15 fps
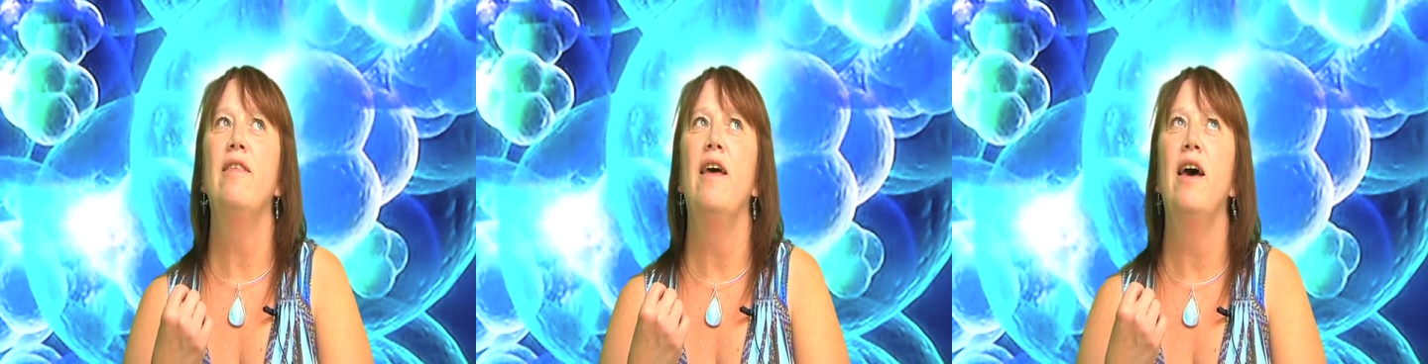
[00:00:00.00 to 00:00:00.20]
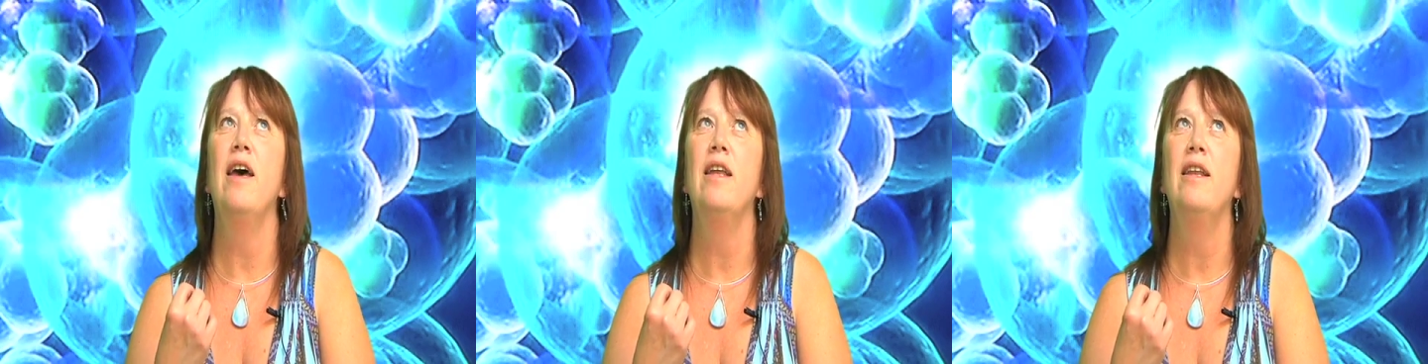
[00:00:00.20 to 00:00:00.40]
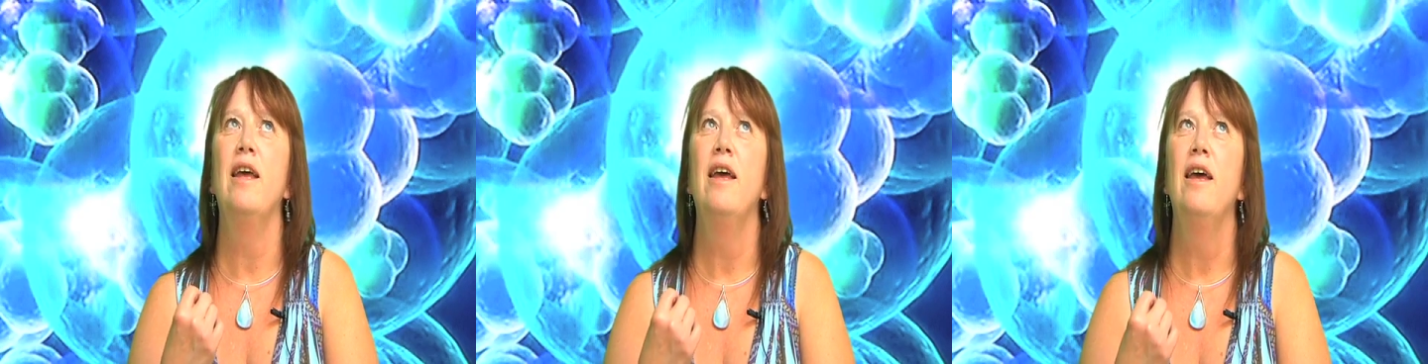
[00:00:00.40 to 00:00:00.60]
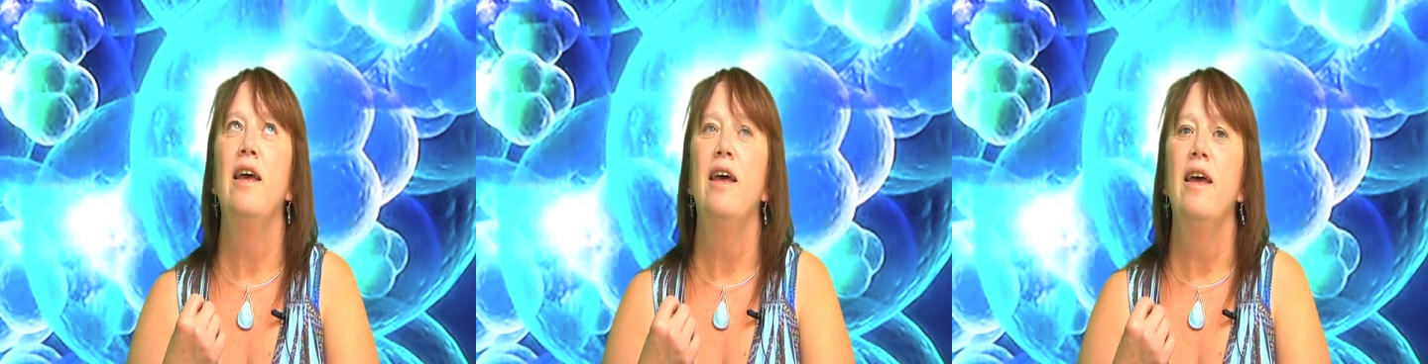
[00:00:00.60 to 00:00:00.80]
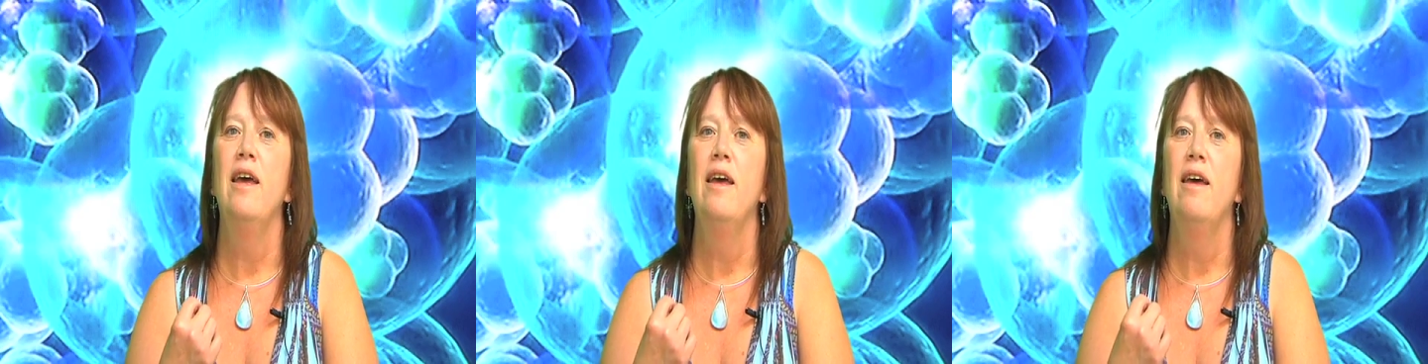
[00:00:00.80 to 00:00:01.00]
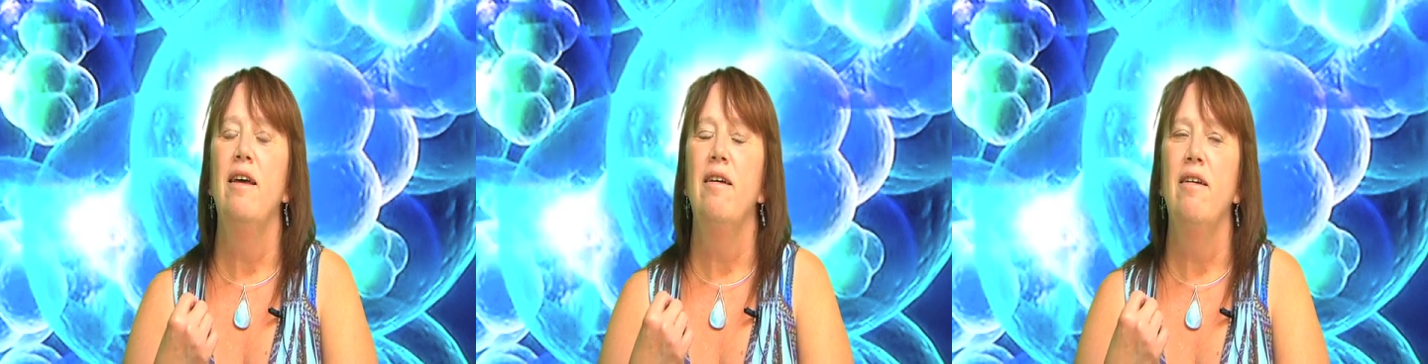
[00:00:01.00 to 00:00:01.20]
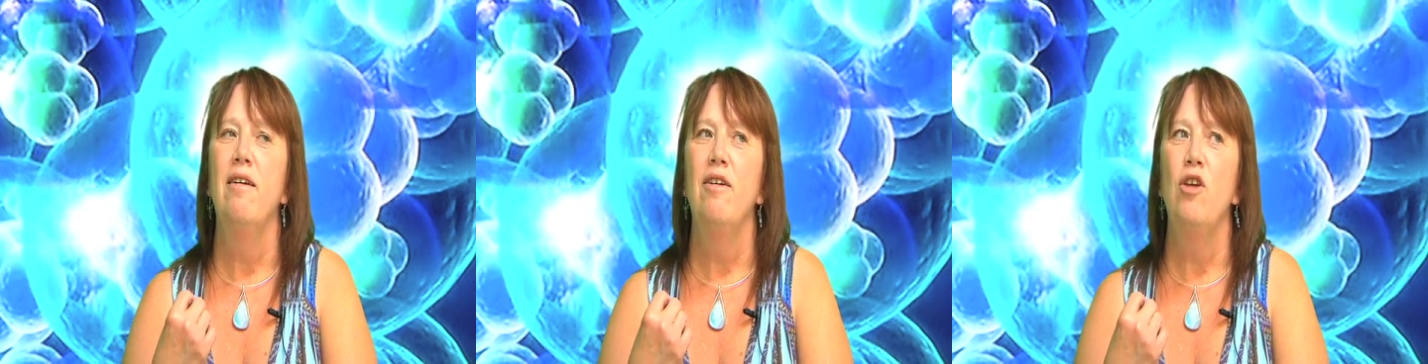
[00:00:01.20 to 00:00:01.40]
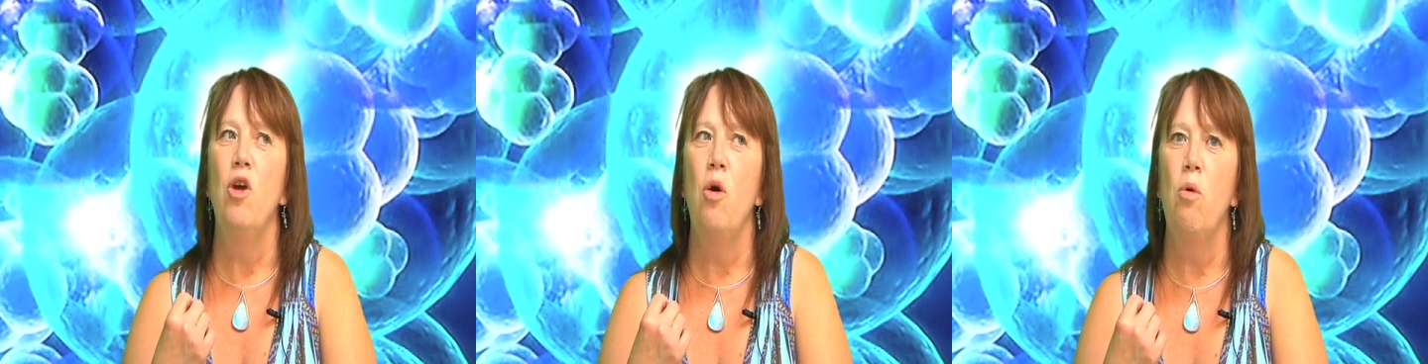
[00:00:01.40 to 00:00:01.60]
that,
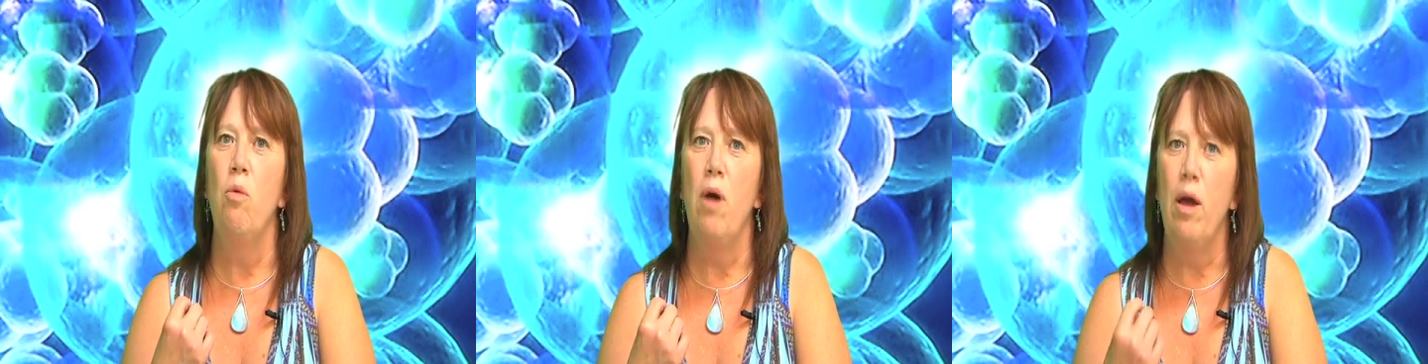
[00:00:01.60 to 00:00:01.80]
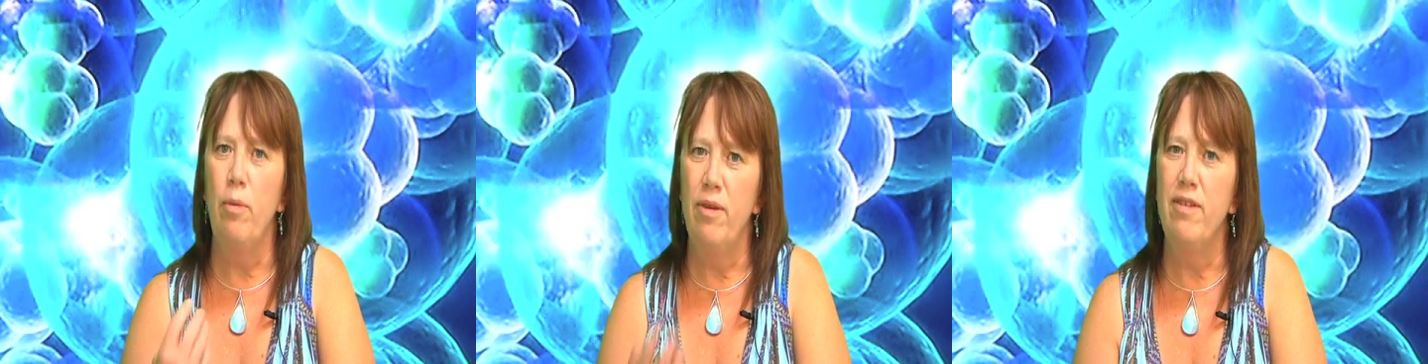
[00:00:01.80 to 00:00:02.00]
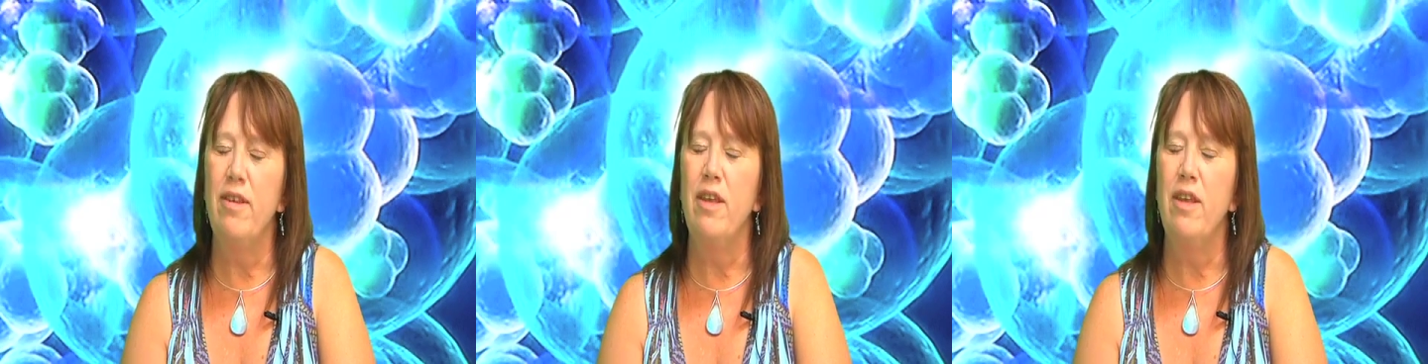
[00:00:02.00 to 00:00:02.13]
you know, I was